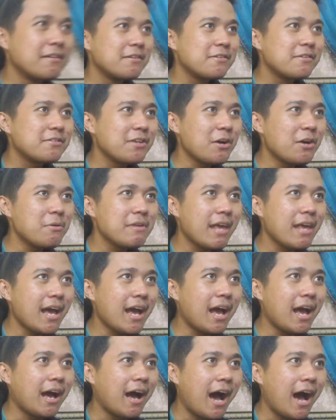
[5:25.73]
So
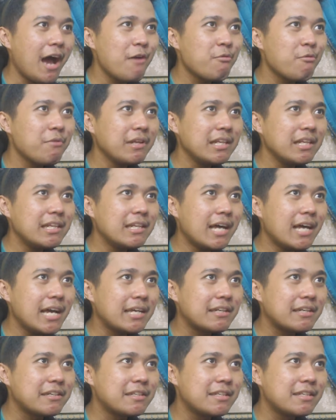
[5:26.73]
yeah, I really
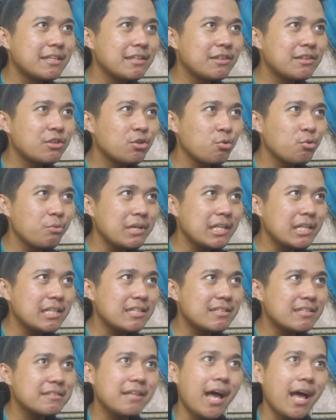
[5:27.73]
like the twin
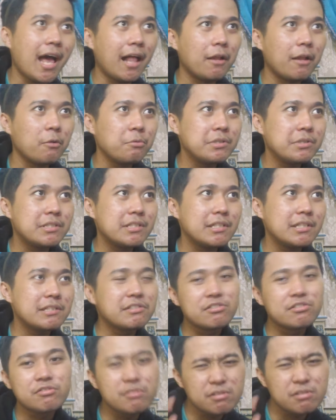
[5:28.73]
style, which
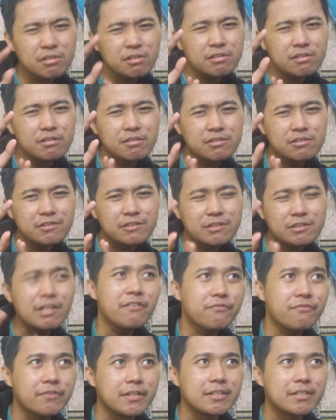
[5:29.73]
is
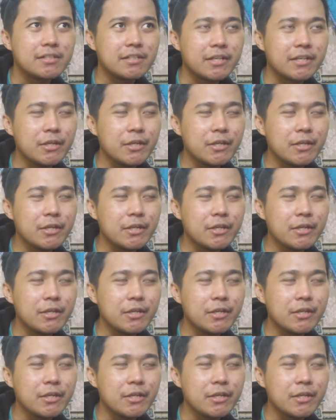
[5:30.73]
different.